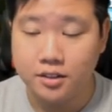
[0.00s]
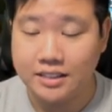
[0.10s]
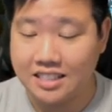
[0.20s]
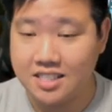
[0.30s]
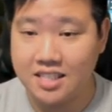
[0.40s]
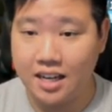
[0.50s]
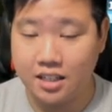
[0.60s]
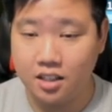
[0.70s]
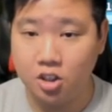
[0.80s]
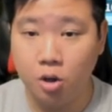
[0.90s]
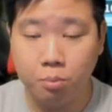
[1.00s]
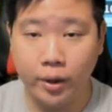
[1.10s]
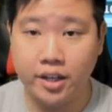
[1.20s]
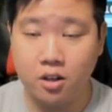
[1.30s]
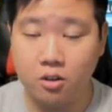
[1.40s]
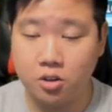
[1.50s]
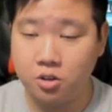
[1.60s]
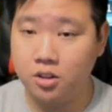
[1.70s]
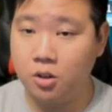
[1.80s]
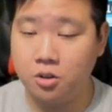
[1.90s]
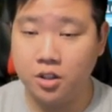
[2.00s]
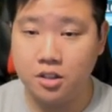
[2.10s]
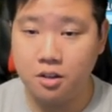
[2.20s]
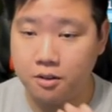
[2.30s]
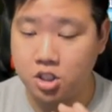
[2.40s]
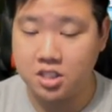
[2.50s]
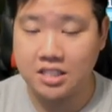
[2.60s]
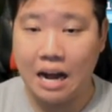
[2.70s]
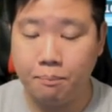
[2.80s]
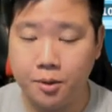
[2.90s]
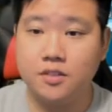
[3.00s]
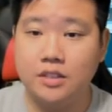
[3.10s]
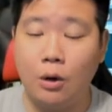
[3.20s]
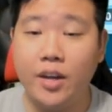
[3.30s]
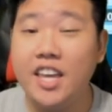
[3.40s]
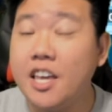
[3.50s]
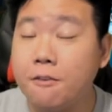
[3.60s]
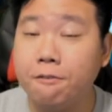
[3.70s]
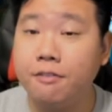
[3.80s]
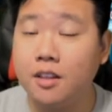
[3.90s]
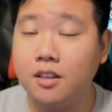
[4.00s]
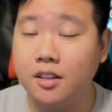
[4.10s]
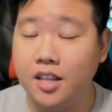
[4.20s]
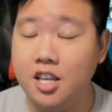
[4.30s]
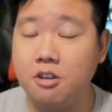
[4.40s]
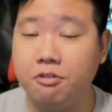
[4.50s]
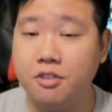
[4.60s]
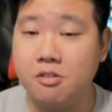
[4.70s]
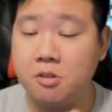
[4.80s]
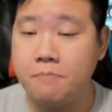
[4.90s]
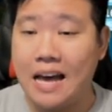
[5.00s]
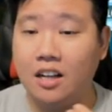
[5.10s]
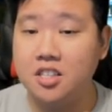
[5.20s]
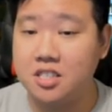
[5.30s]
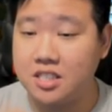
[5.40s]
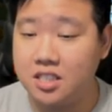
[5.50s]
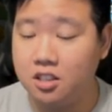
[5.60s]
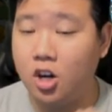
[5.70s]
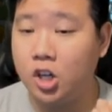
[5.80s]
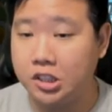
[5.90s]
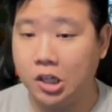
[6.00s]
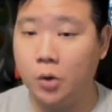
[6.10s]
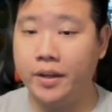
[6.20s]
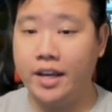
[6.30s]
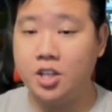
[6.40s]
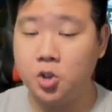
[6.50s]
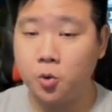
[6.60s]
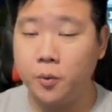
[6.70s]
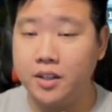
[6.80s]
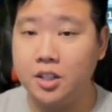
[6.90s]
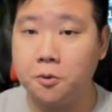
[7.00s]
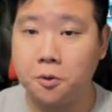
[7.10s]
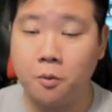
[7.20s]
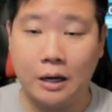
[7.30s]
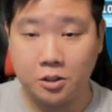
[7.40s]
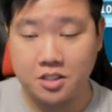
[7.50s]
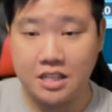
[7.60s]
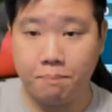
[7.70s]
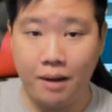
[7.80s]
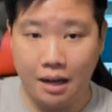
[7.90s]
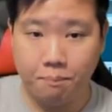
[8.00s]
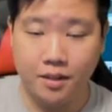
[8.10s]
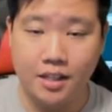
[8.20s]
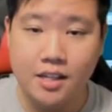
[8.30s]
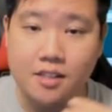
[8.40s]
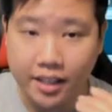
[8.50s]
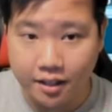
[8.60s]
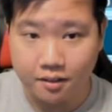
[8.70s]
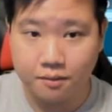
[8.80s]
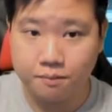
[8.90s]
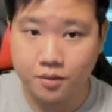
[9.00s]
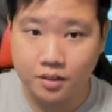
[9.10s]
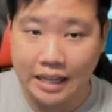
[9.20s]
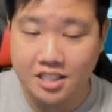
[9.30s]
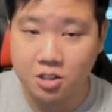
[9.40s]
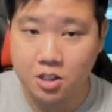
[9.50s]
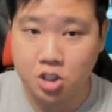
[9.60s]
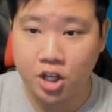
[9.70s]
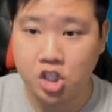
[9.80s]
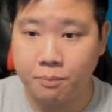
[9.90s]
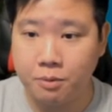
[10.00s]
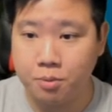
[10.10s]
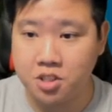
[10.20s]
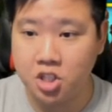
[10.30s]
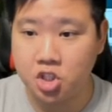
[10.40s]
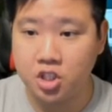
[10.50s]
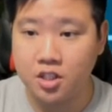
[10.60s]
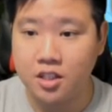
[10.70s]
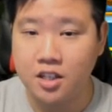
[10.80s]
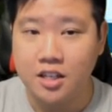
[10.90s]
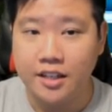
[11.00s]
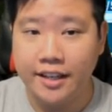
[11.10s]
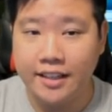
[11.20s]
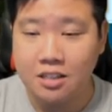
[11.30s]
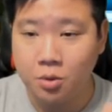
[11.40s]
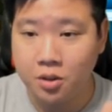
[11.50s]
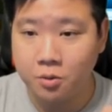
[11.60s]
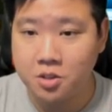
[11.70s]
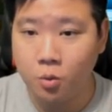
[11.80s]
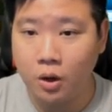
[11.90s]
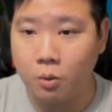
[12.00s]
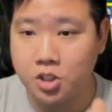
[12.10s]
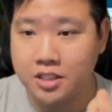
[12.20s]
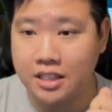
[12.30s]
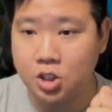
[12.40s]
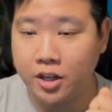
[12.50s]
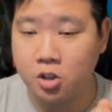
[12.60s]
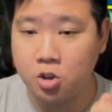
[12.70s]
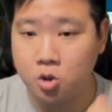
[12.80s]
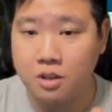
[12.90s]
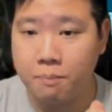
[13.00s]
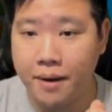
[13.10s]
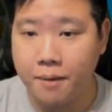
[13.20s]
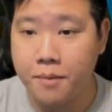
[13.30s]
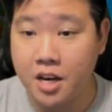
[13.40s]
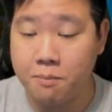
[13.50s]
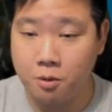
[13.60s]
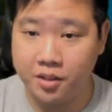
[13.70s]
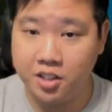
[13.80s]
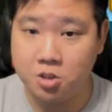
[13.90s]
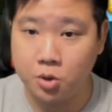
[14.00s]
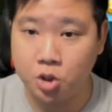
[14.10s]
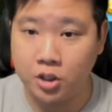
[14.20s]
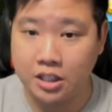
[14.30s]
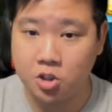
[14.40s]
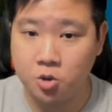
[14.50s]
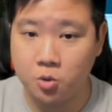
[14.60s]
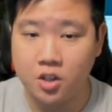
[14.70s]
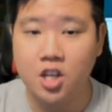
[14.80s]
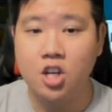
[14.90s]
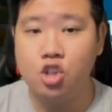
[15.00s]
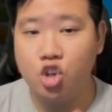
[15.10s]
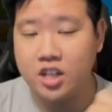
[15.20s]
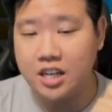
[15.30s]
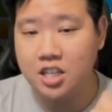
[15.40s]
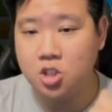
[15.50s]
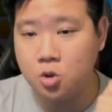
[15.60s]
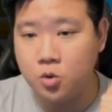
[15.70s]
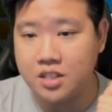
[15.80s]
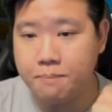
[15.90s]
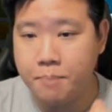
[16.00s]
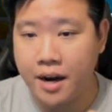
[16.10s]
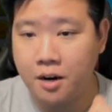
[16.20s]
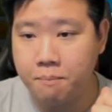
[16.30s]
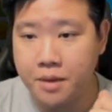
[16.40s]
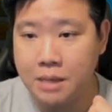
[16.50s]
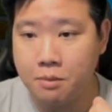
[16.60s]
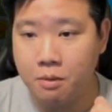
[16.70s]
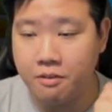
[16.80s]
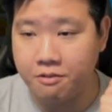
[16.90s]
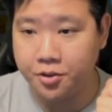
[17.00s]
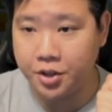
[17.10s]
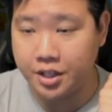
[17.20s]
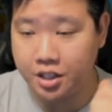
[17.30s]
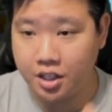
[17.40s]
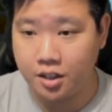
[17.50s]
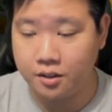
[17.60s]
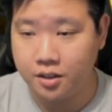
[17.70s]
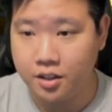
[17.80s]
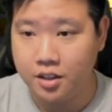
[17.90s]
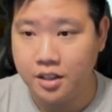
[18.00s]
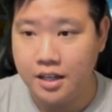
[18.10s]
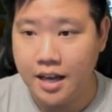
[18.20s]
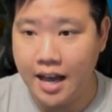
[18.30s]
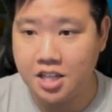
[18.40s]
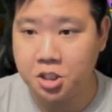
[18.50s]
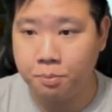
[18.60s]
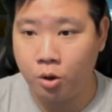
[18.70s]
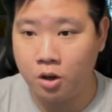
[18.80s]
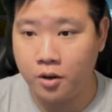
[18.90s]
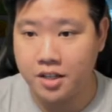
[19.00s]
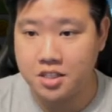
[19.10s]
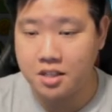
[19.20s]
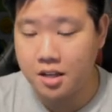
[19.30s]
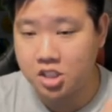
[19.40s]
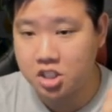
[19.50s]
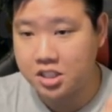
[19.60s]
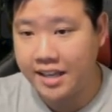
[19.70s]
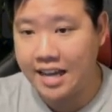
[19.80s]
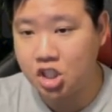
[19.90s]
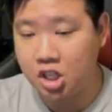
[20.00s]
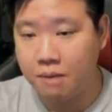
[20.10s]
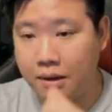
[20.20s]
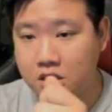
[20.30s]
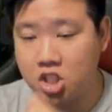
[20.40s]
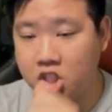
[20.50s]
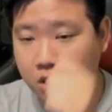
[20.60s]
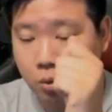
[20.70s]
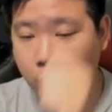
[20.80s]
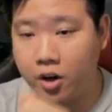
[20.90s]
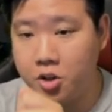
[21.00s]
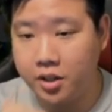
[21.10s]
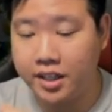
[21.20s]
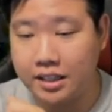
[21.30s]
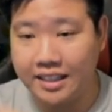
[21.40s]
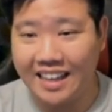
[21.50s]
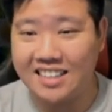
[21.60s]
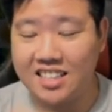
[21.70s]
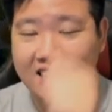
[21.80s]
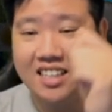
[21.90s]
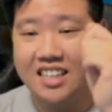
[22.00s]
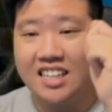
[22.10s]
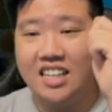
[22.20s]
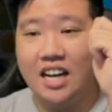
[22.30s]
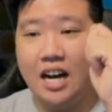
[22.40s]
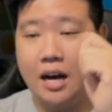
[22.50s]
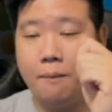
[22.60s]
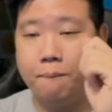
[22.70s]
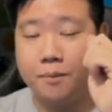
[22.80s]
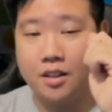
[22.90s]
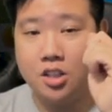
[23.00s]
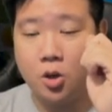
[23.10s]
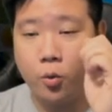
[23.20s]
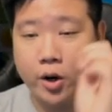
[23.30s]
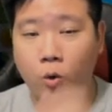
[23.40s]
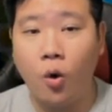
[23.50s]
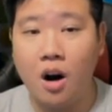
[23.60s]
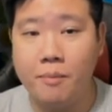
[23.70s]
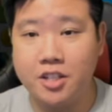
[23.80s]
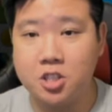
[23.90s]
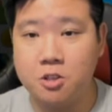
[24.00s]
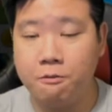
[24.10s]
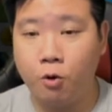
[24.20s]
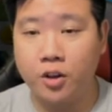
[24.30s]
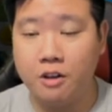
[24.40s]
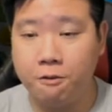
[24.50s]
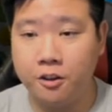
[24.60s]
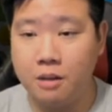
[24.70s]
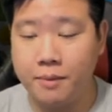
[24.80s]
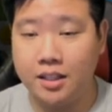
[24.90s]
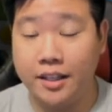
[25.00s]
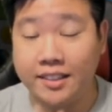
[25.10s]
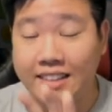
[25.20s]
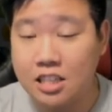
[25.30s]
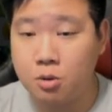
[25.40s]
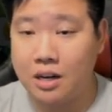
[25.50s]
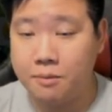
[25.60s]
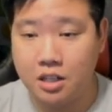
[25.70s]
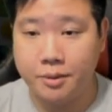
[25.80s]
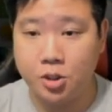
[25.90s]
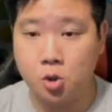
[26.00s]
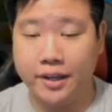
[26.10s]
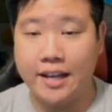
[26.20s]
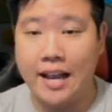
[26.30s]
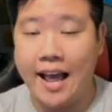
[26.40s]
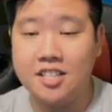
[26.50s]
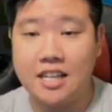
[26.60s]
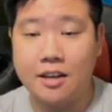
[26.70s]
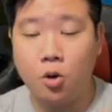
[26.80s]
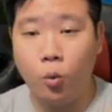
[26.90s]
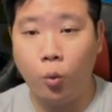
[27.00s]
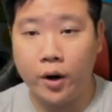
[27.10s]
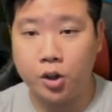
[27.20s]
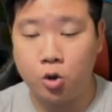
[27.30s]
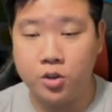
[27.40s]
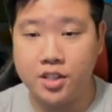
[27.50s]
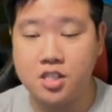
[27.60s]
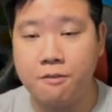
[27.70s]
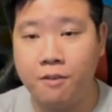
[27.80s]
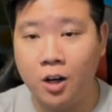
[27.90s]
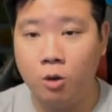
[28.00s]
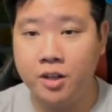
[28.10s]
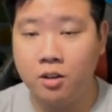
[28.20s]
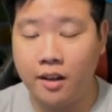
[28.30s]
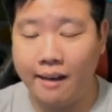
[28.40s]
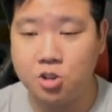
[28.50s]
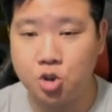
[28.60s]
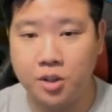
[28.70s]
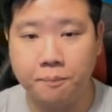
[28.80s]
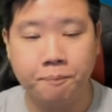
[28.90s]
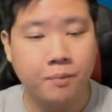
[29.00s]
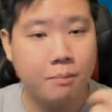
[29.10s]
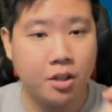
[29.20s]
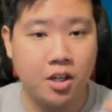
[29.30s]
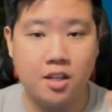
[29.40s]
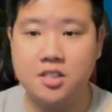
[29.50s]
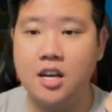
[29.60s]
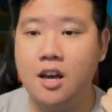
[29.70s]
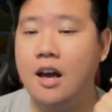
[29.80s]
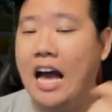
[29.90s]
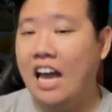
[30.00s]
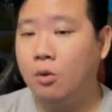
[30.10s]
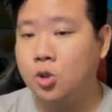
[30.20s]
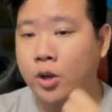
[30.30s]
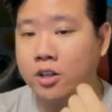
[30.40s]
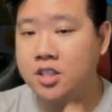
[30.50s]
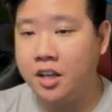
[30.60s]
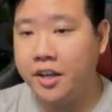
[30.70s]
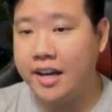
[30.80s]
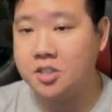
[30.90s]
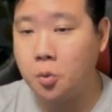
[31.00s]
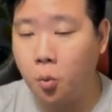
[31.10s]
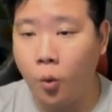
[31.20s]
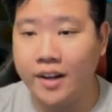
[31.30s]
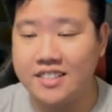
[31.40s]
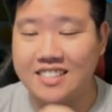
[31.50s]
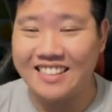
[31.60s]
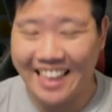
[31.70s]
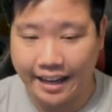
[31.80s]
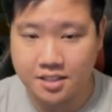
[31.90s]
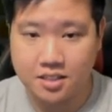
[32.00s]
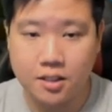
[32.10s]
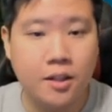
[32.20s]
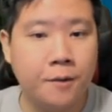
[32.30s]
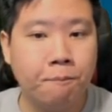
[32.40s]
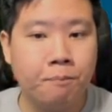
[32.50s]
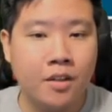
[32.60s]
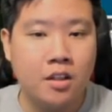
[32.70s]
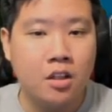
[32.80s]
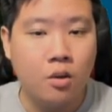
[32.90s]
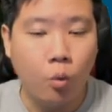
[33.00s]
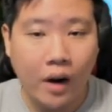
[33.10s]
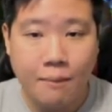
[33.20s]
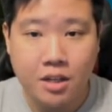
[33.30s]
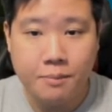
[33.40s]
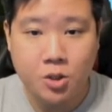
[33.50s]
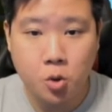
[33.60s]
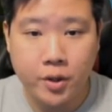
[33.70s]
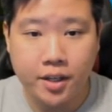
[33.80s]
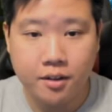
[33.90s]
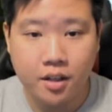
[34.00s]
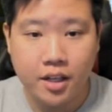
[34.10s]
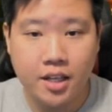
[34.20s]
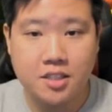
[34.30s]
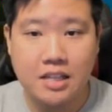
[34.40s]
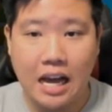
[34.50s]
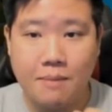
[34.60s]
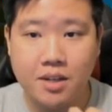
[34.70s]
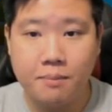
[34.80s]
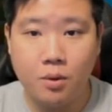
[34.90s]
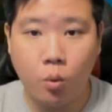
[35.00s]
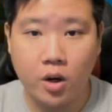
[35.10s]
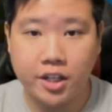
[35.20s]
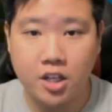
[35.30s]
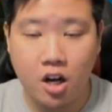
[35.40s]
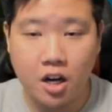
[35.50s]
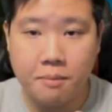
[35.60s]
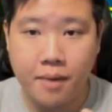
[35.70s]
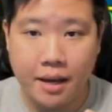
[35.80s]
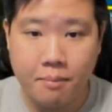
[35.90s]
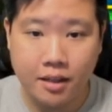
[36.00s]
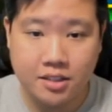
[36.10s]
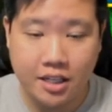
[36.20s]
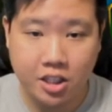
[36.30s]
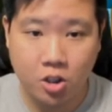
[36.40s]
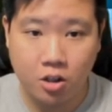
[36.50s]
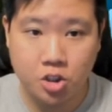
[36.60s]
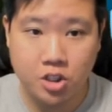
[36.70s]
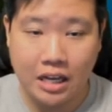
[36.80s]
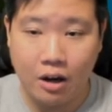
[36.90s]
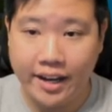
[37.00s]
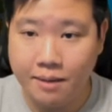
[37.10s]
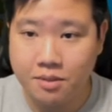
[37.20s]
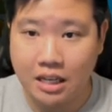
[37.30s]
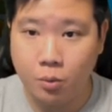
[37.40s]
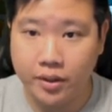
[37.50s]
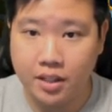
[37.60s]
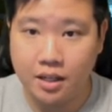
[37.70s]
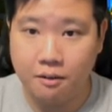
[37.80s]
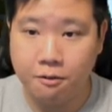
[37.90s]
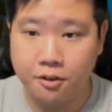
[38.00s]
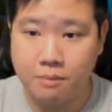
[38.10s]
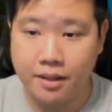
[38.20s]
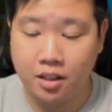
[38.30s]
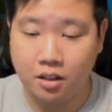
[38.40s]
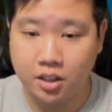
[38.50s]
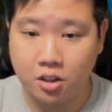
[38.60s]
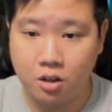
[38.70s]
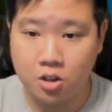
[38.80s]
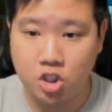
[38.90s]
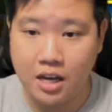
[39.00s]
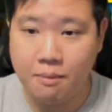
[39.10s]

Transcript: That's done. No bueno. No good. Just stop. Now, if the battle is still ongoing and you're really required to step up, then that's going to change up your position. And that's one of the reasons why we're just going to try to do the bare minimum. Here's what you're going to do. You're going to do the bare minimum of everything in here. As you progress, just catch it up until where you can get requirements for the fundamental. And that's what I'm going to be doing. And as I work through this, follow me on live stream because I will try to tell you guys what's next. What I'm going to be doing is I'm going to be working on my military technology now. I am done with the fundamental technology.